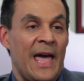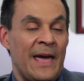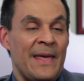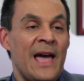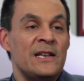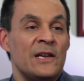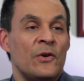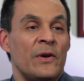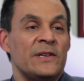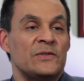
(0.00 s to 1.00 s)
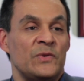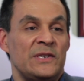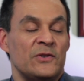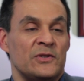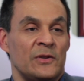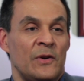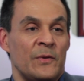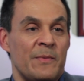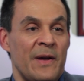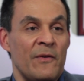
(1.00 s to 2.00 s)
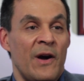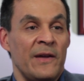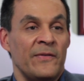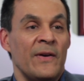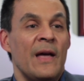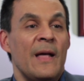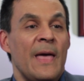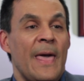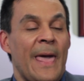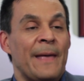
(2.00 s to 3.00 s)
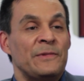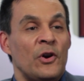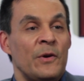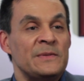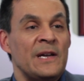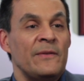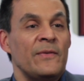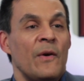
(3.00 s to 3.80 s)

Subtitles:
And I had done all this research along with my wife in terms of